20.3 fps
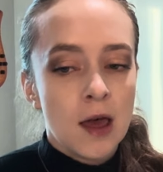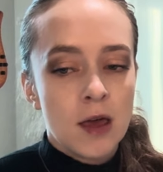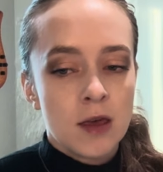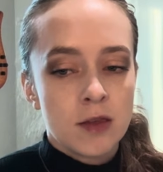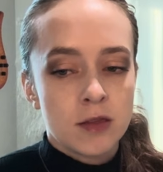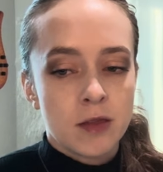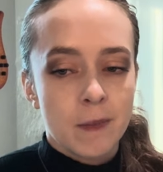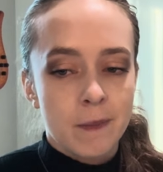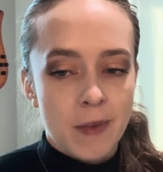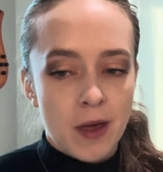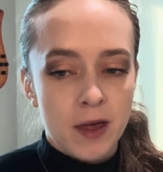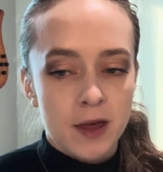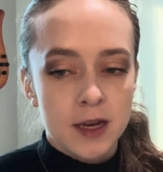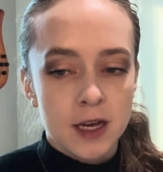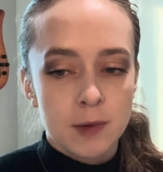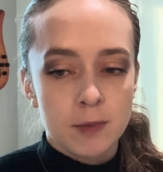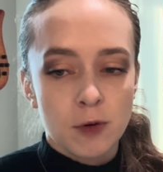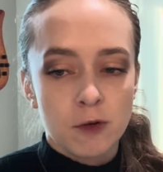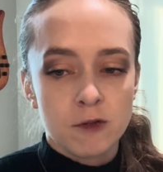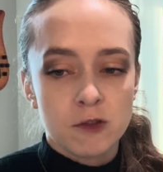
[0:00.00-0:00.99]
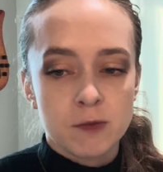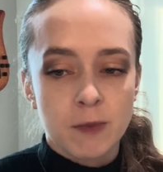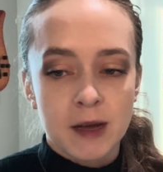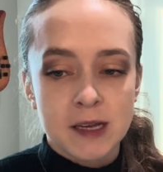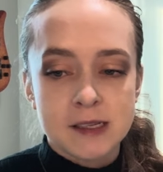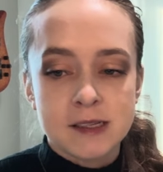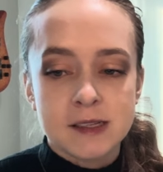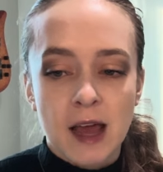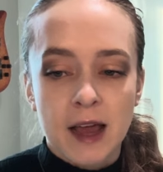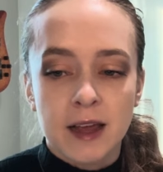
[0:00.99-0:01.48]
The melody moves by
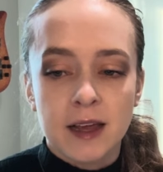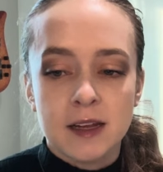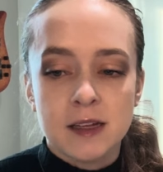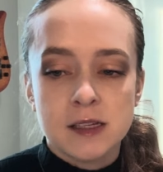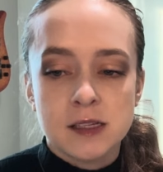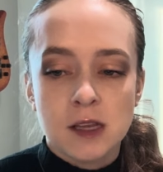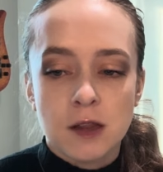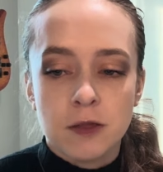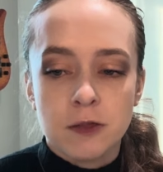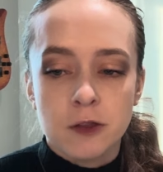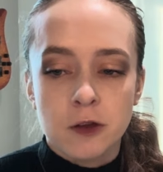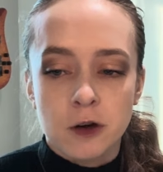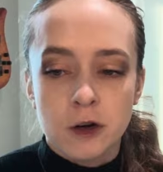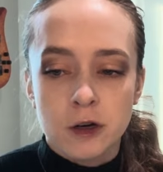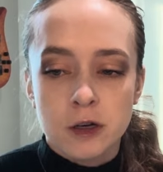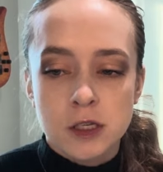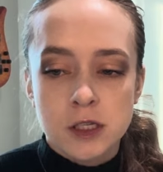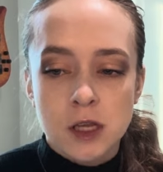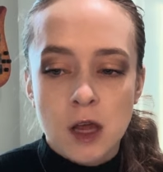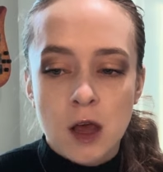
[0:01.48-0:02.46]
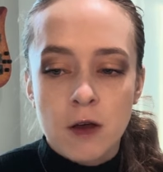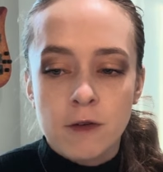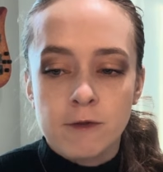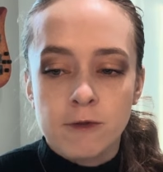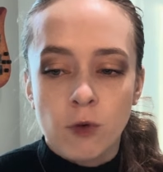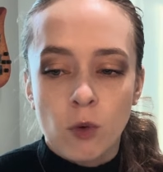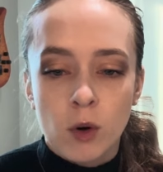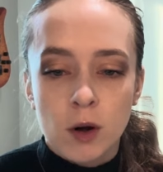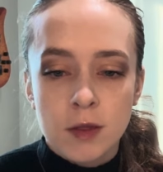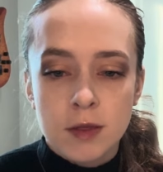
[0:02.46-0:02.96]
seconds, thirds,
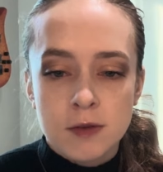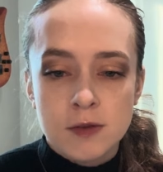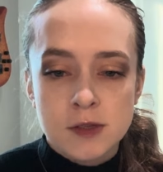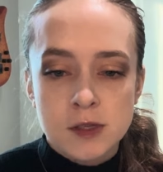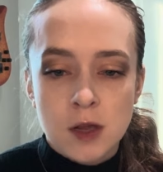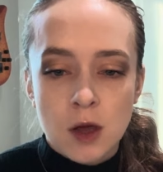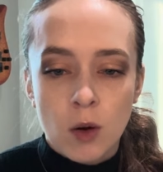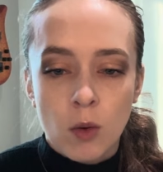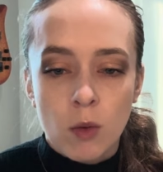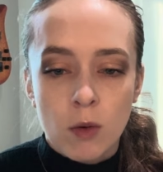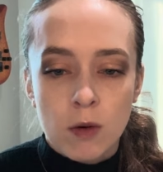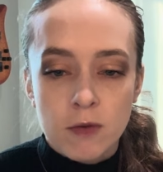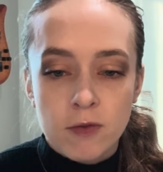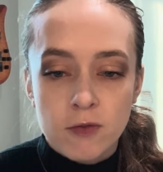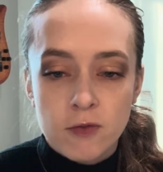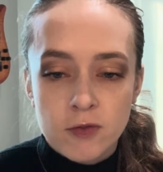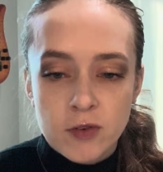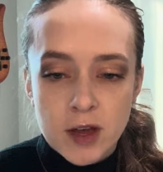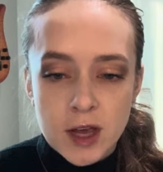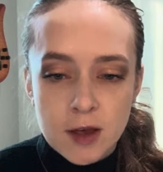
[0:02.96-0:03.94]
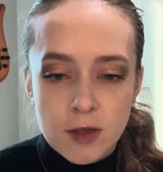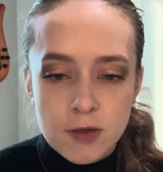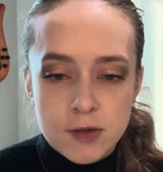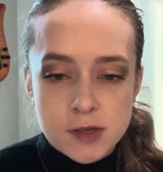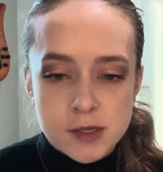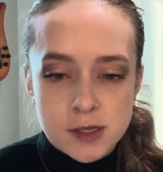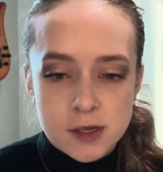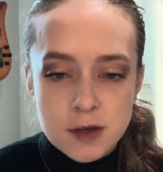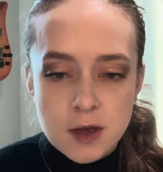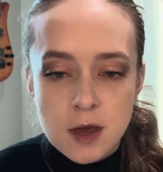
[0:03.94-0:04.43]
fourths, or
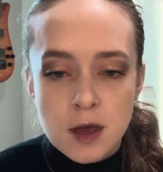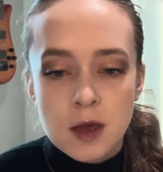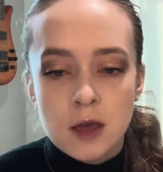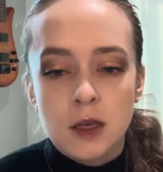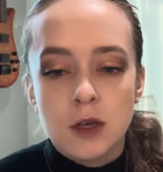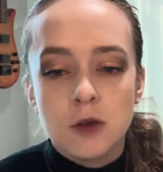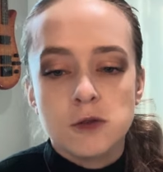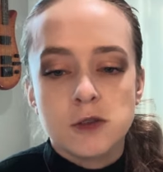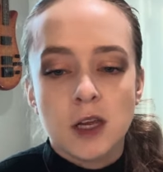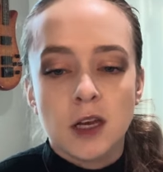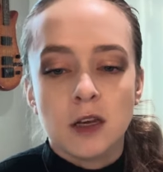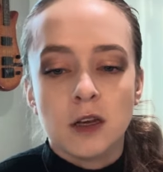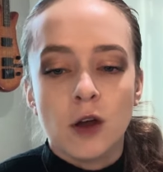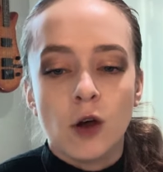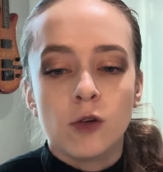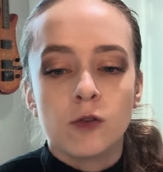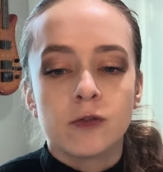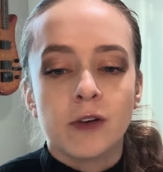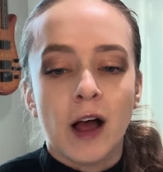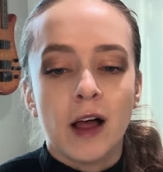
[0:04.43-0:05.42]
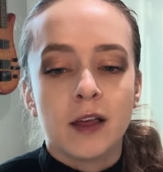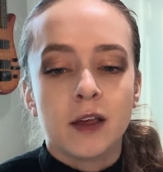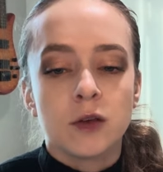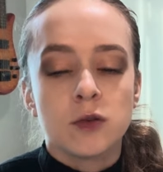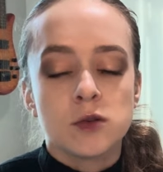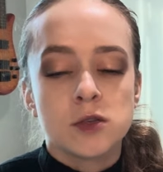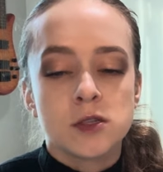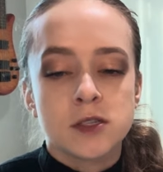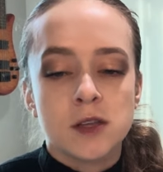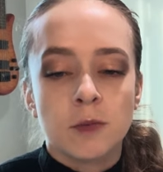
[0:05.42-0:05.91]
fifths using note
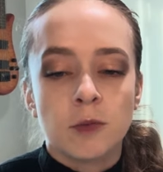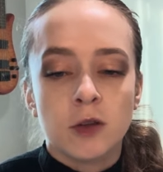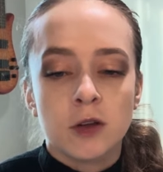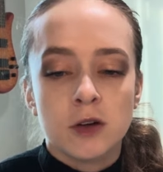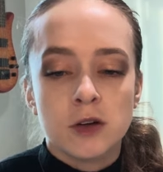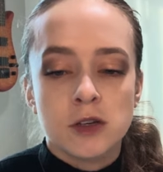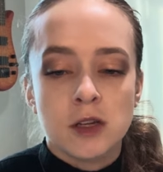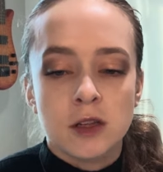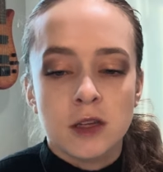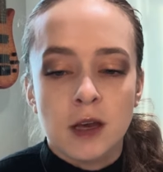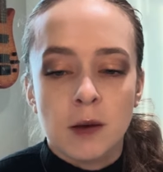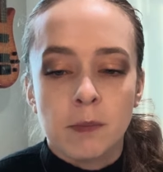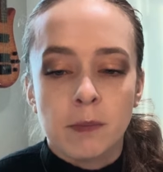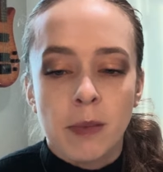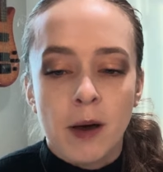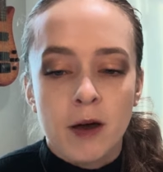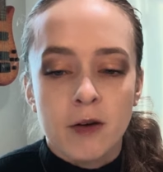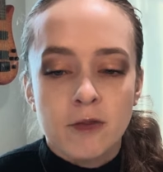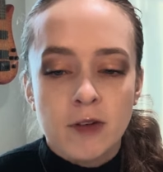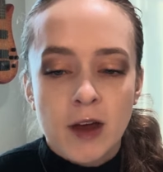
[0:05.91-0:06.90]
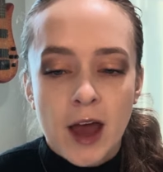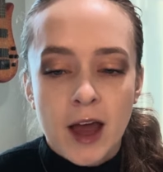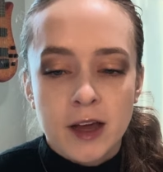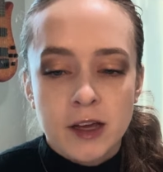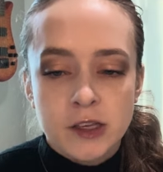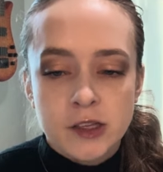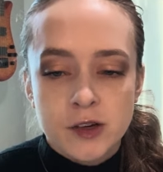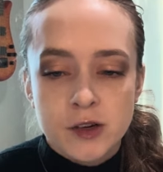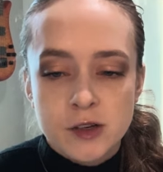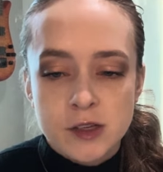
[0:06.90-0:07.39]
values similar to the above
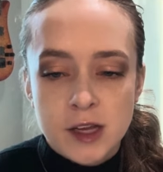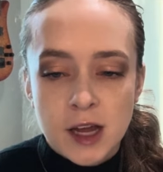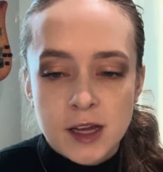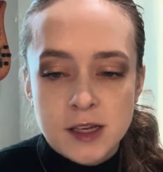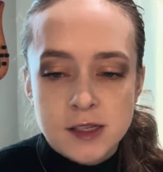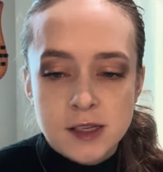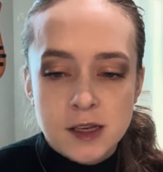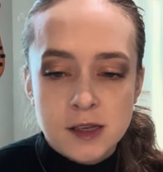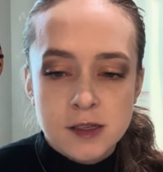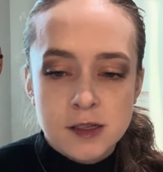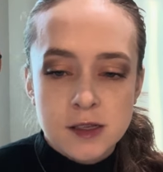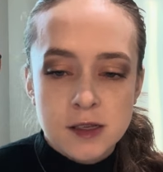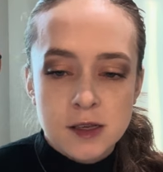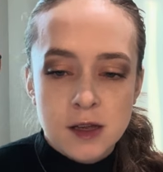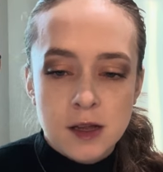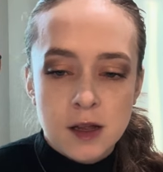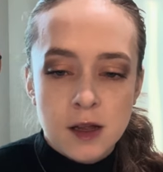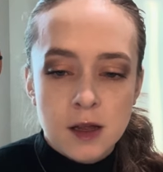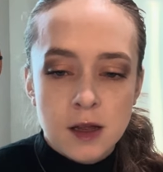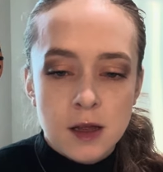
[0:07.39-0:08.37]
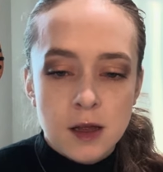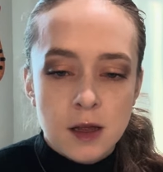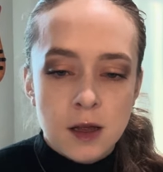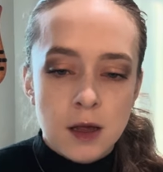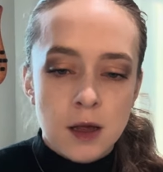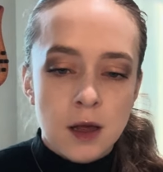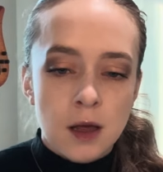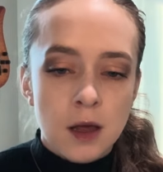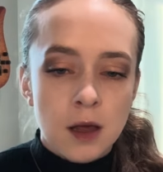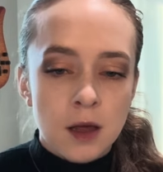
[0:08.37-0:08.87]
exercises.
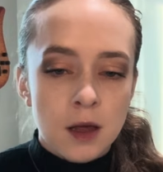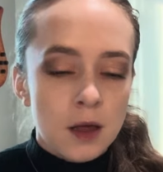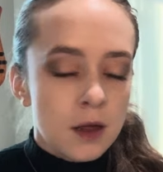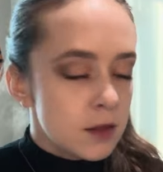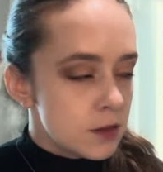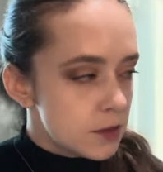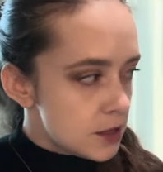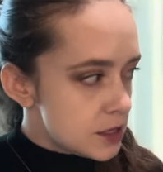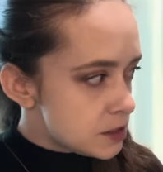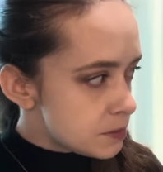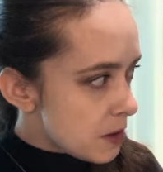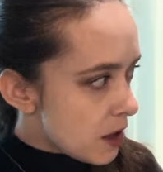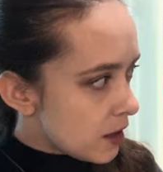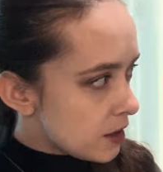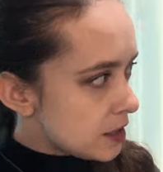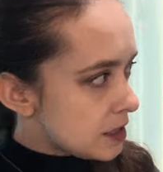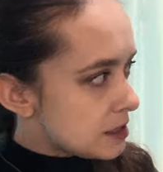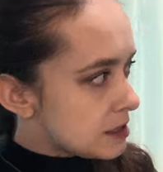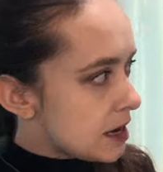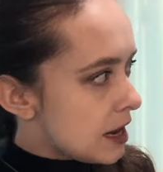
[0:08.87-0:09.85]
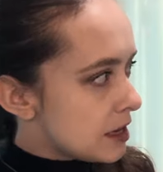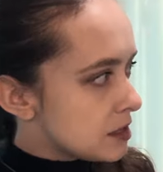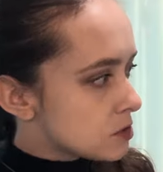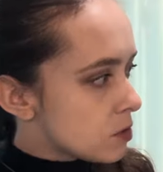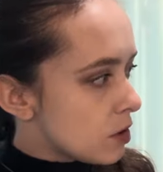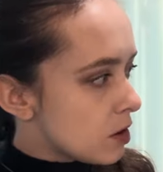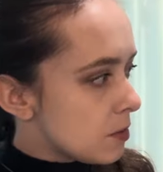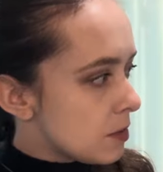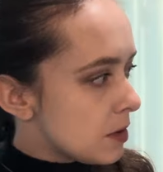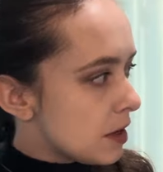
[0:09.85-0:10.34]
This melody today is
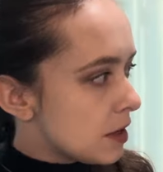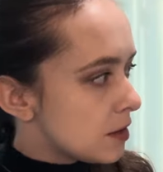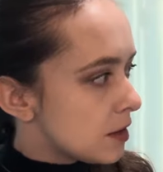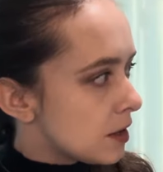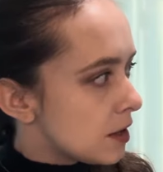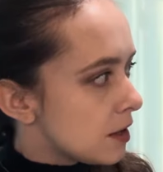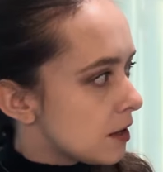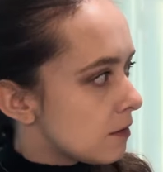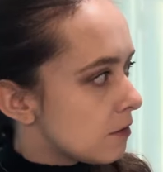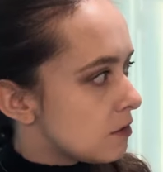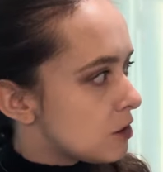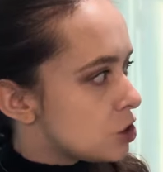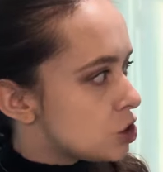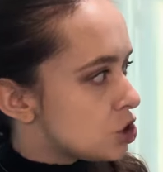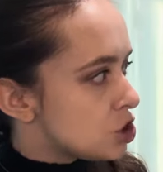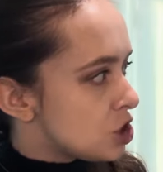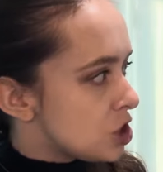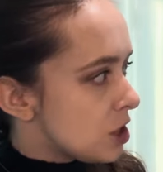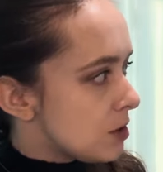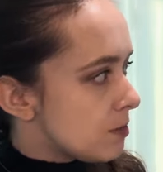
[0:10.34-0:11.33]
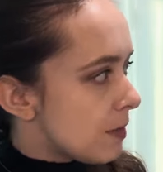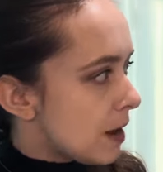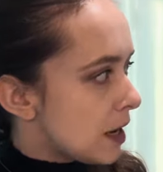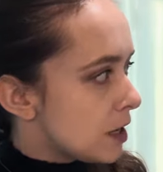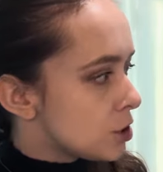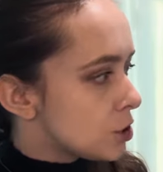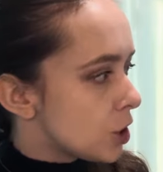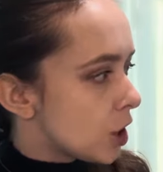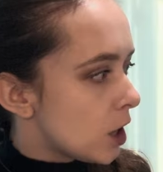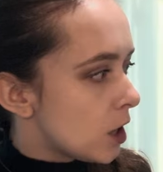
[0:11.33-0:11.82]
going to be in the key of G
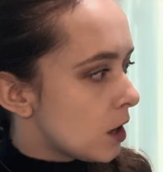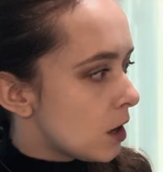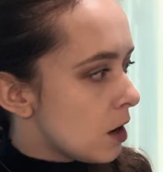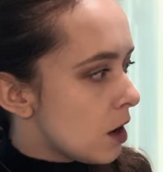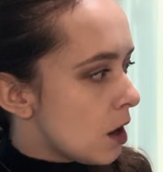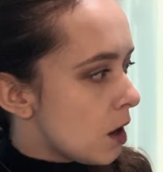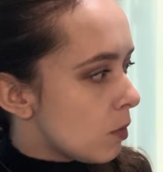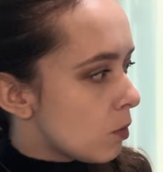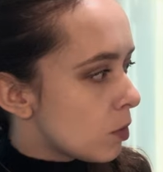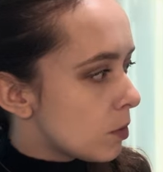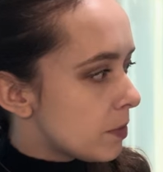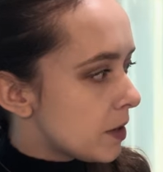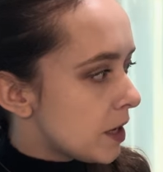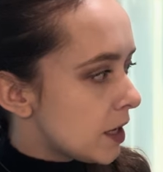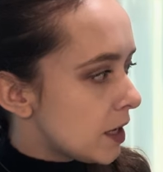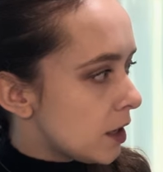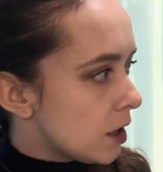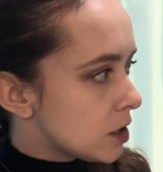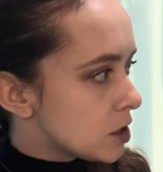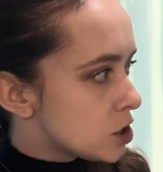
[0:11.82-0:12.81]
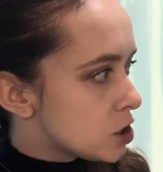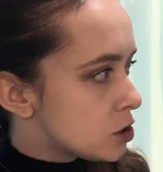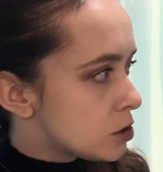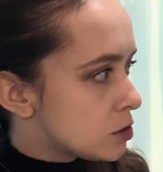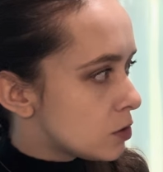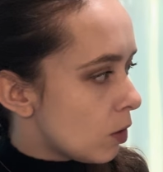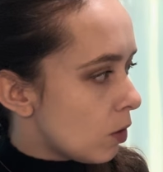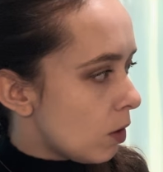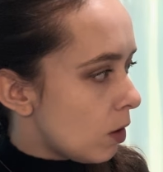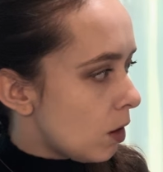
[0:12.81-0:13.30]
major. We're beginning on
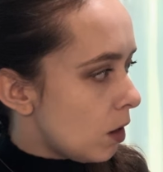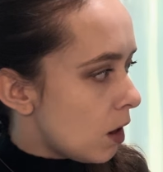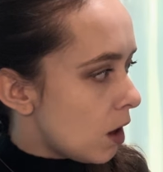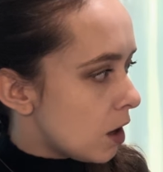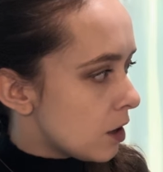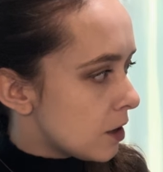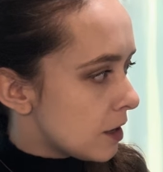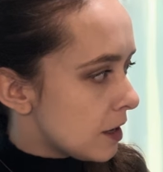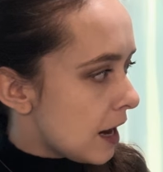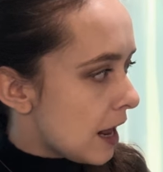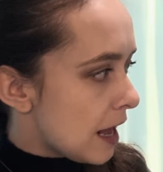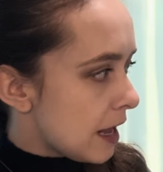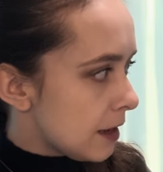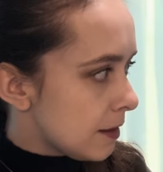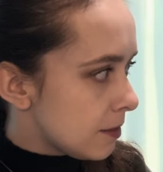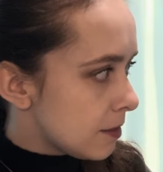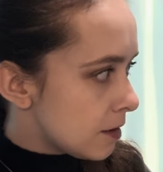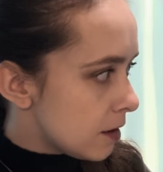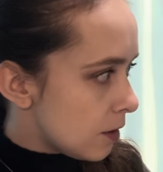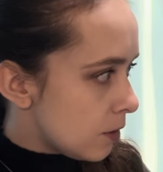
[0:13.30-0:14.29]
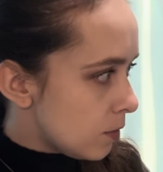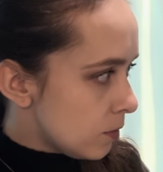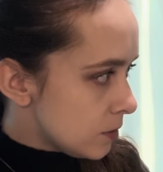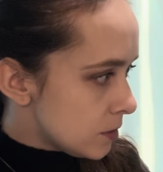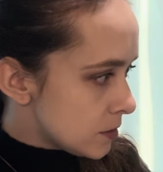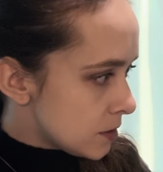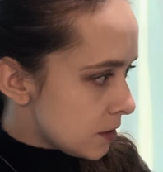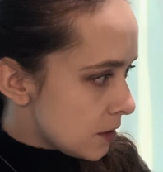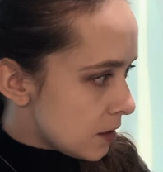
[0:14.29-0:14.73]
sol on an 8th note